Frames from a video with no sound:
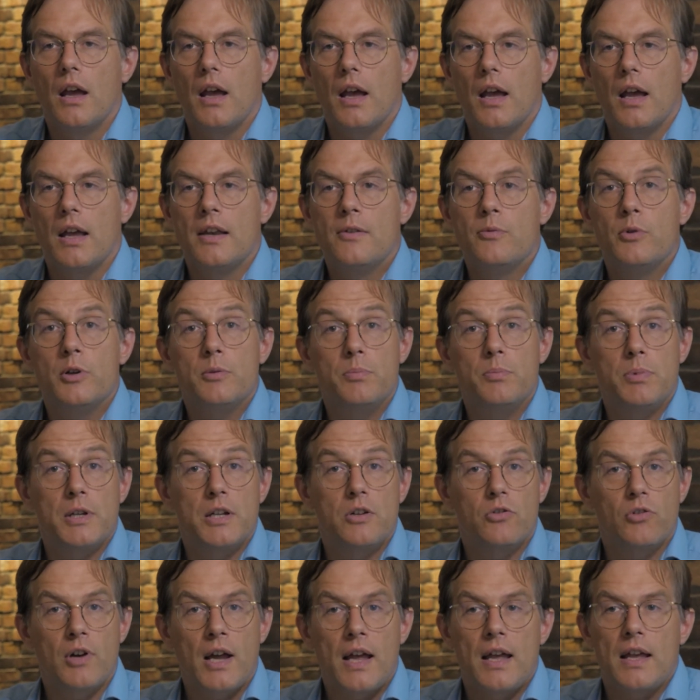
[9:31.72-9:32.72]
It would be
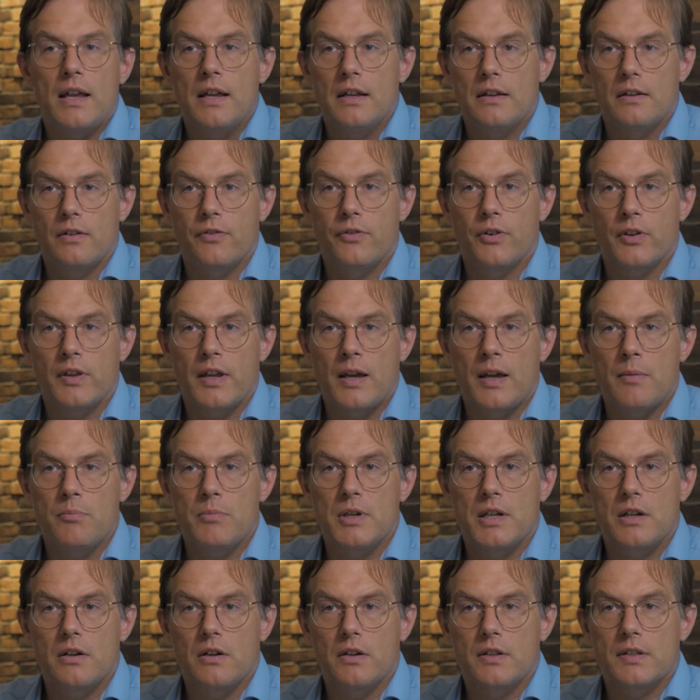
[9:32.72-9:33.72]
great for them,
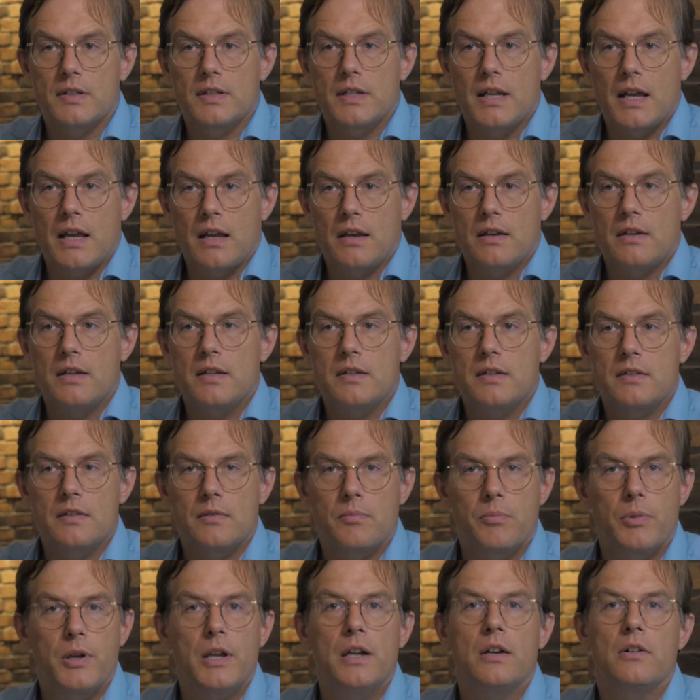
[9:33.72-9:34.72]
because they
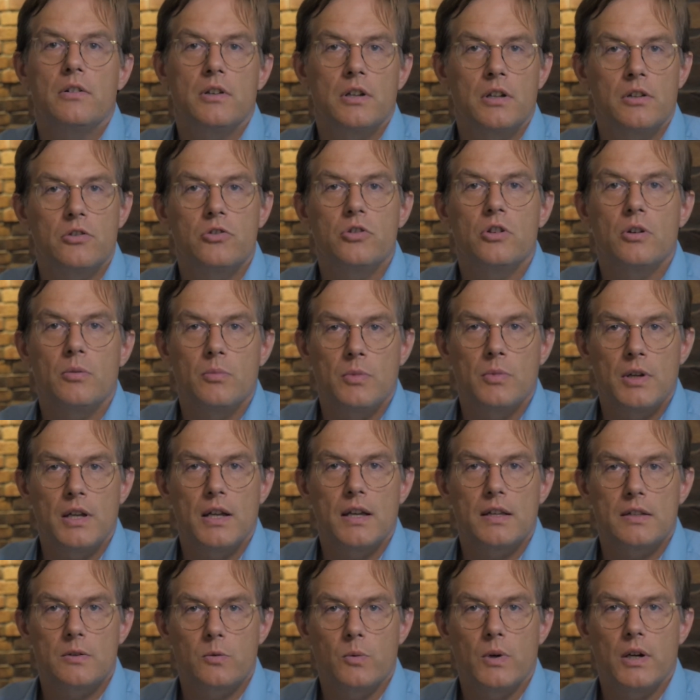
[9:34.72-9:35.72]
disappear in Germany
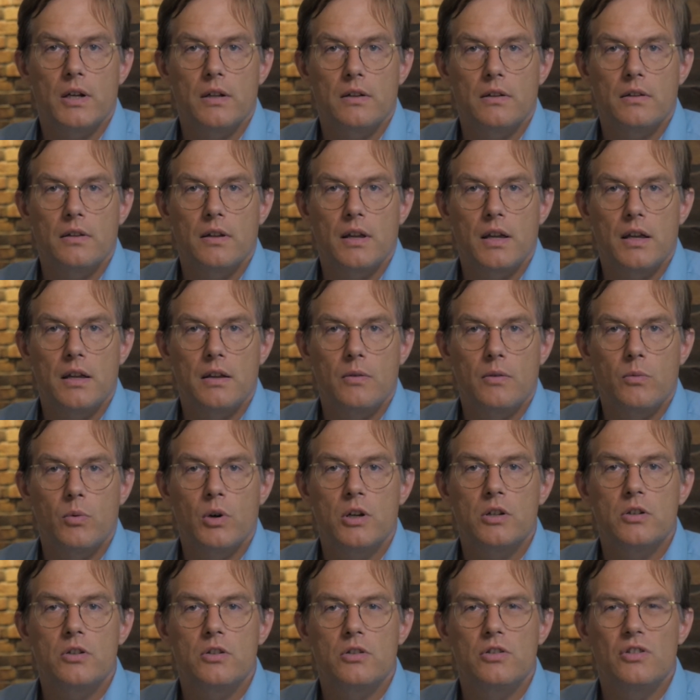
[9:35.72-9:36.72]
as well. They
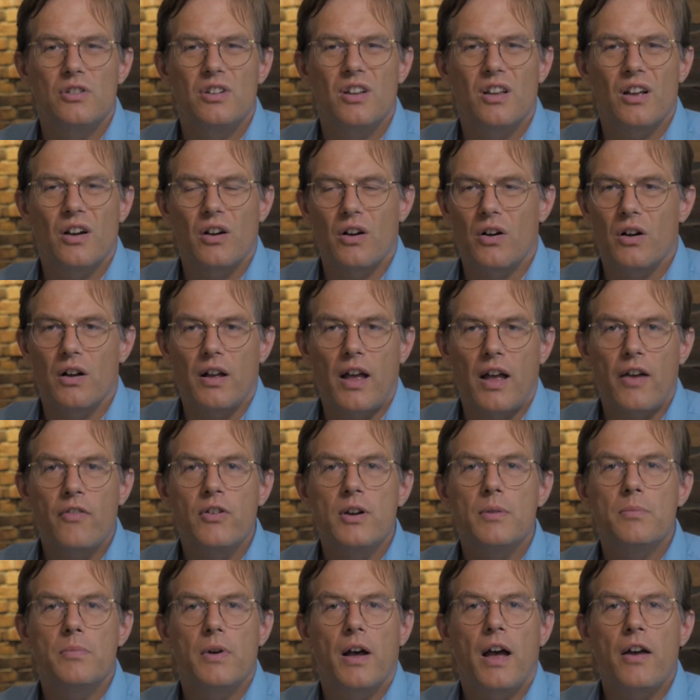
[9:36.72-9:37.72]
want,
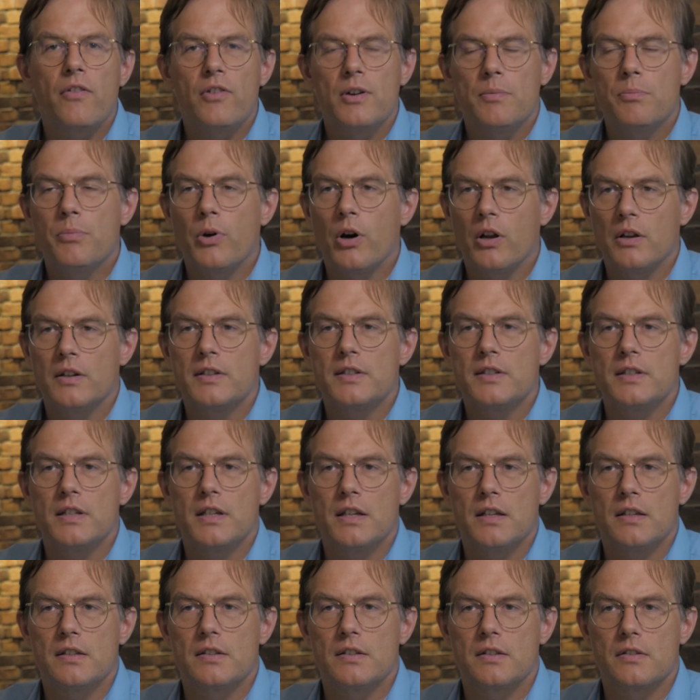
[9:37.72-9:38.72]
every
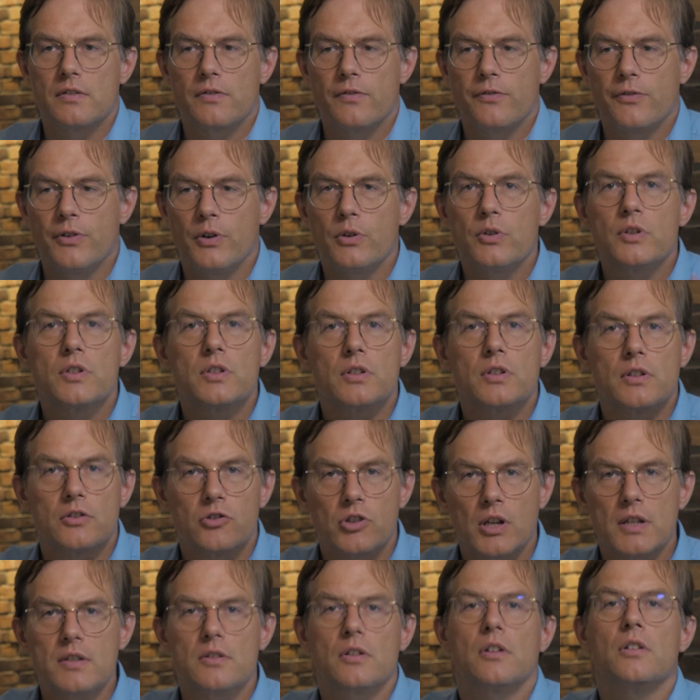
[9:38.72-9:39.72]
policy is focused
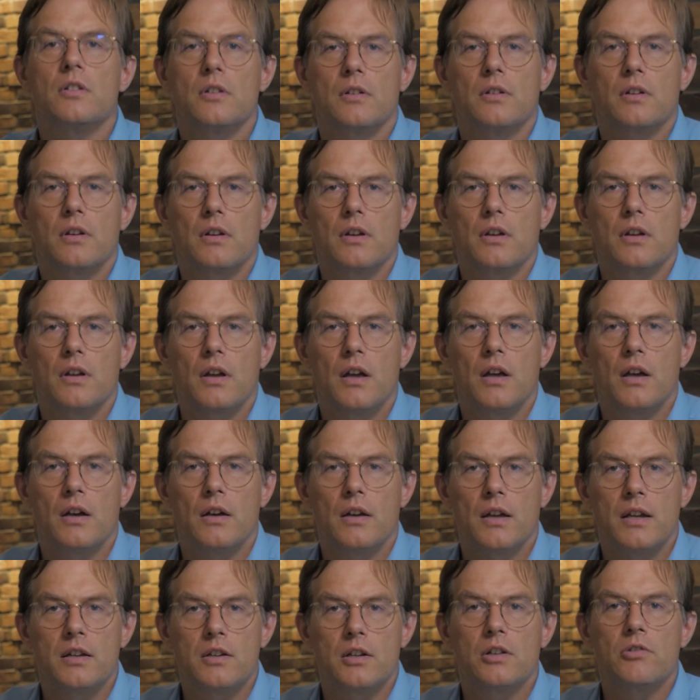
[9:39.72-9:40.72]
just on
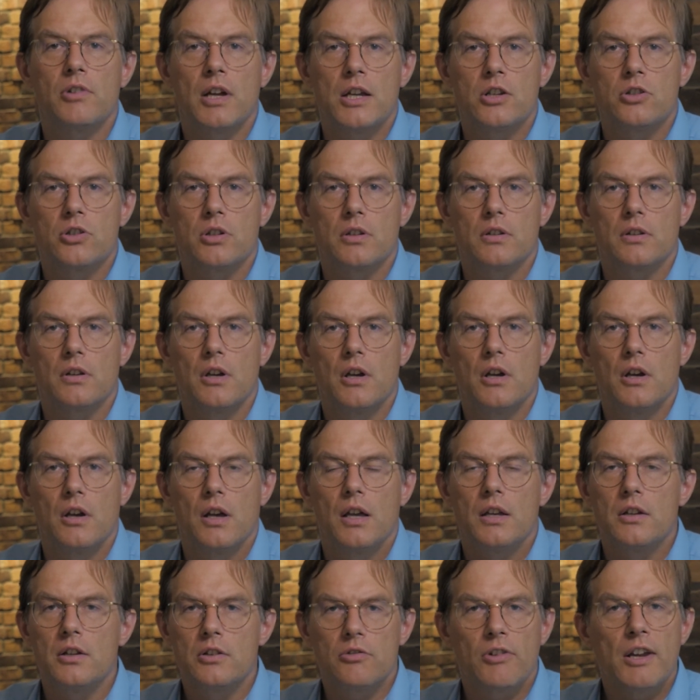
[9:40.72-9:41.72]
integration.
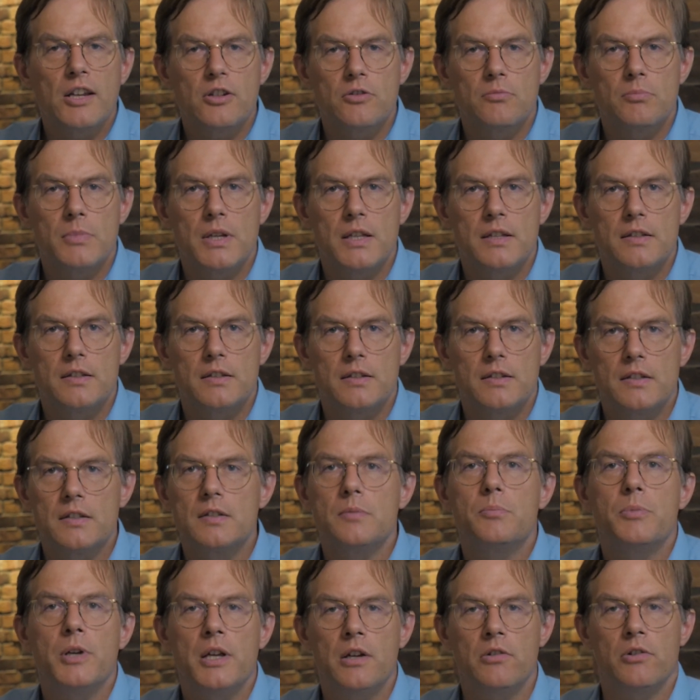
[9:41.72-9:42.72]
Integration means
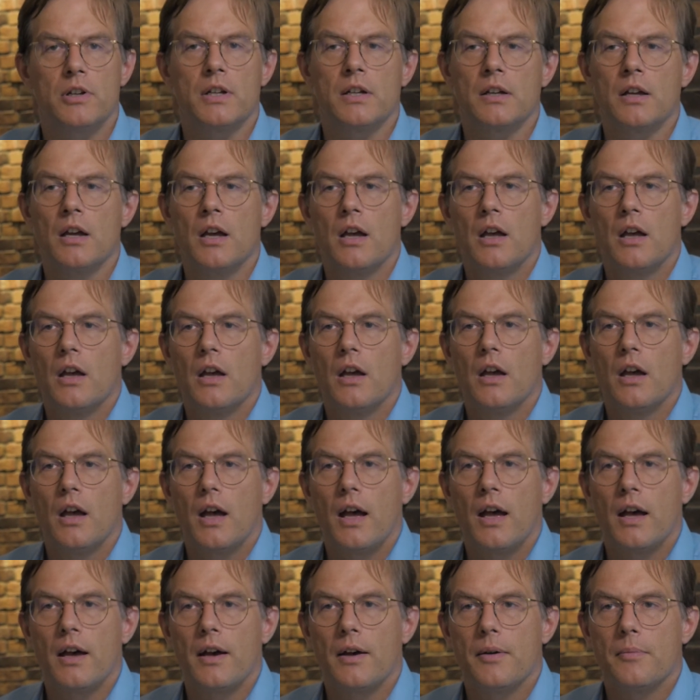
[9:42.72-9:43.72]
disappearing.
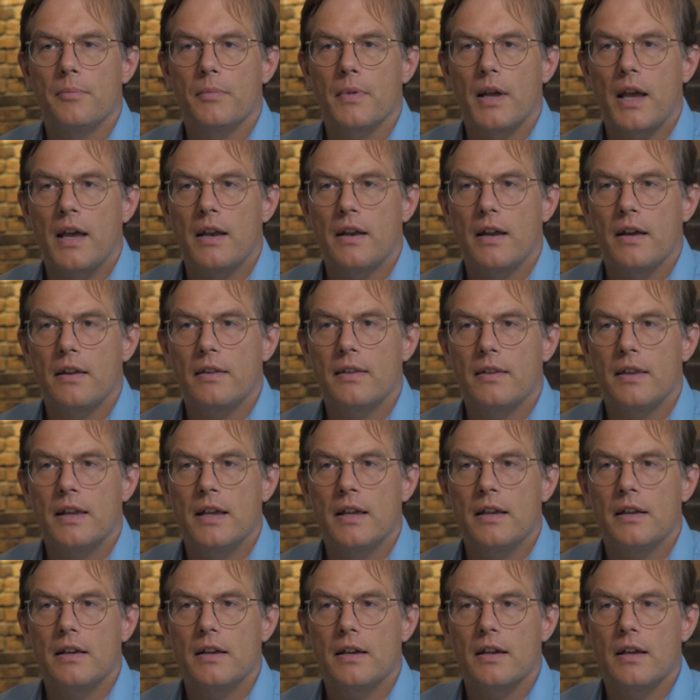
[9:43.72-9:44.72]
And I
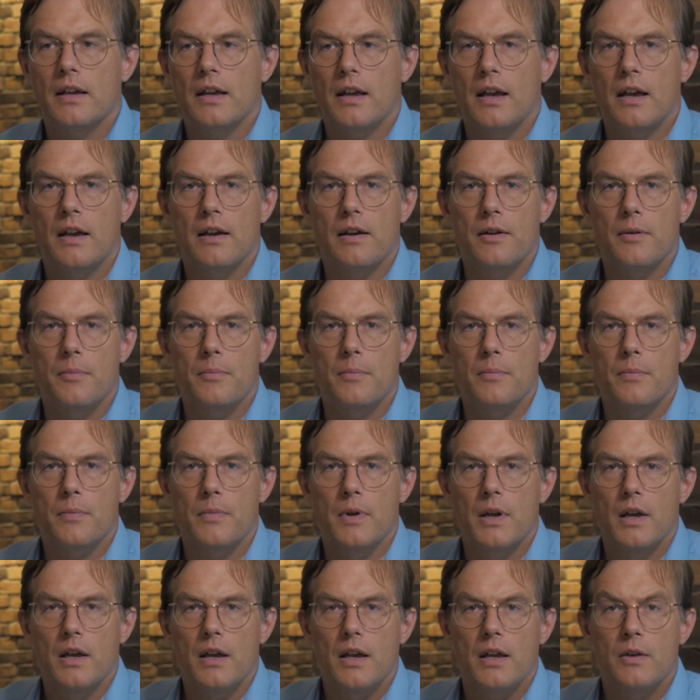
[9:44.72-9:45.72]
think
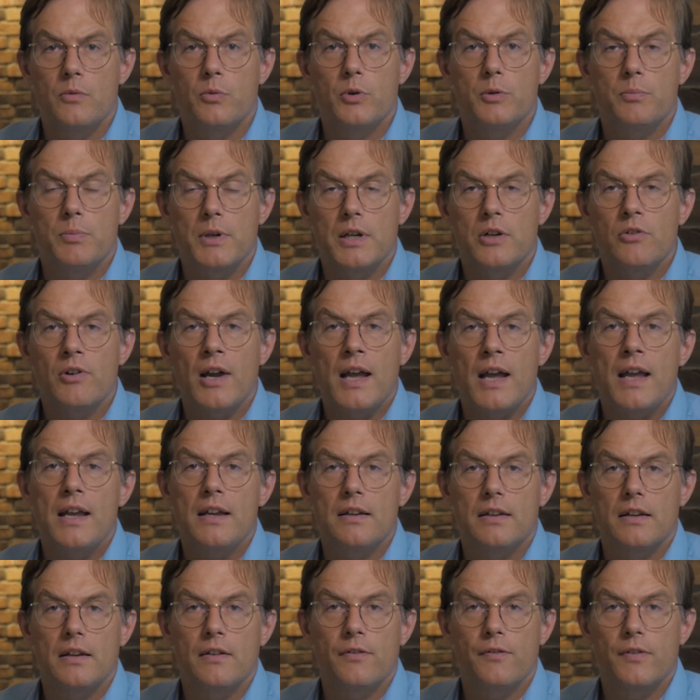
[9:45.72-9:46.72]
it would be
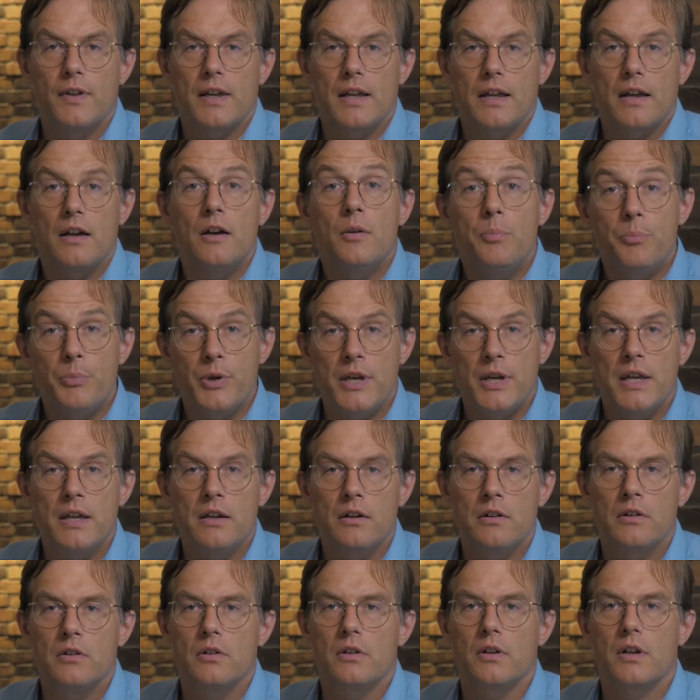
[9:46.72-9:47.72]
great if they
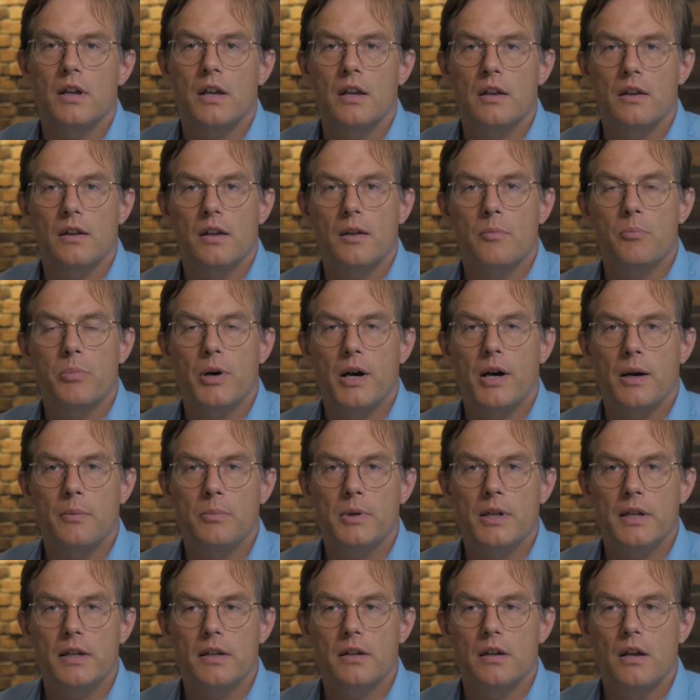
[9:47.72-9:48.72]
appear in
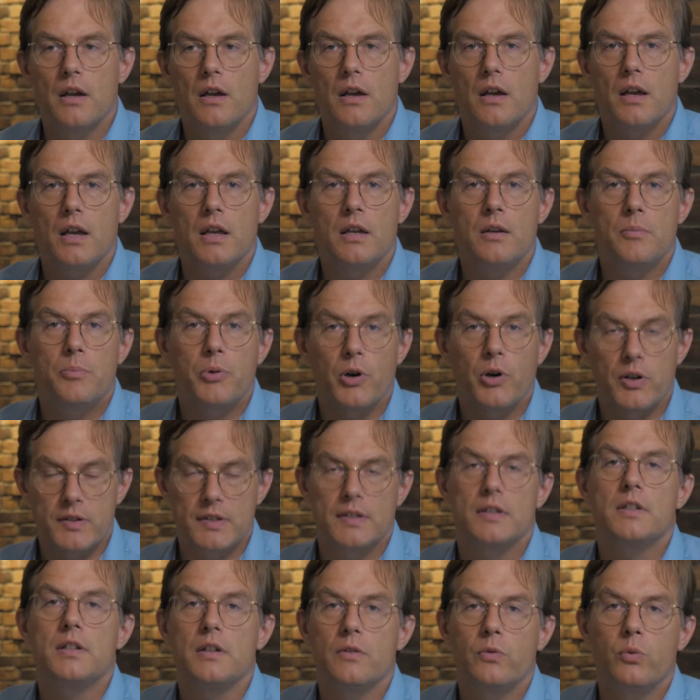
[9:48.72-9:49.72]
public in a
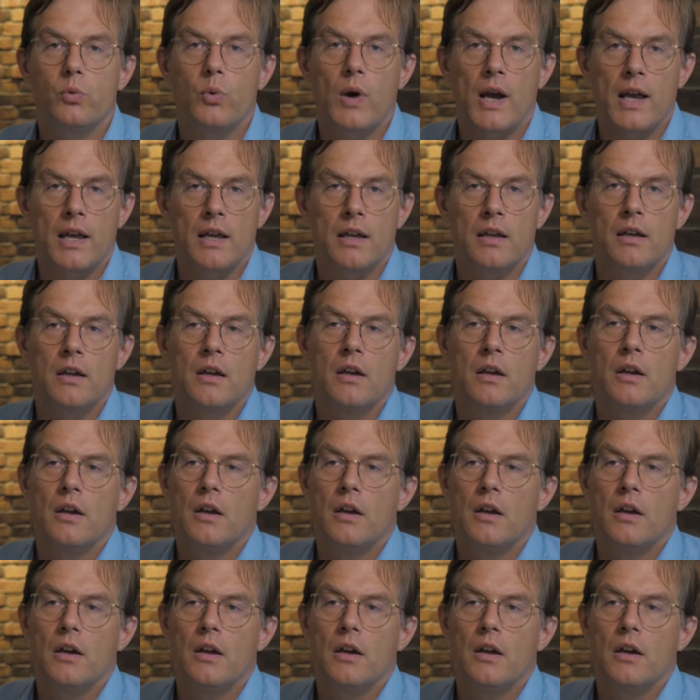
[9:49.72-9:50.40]
positive way.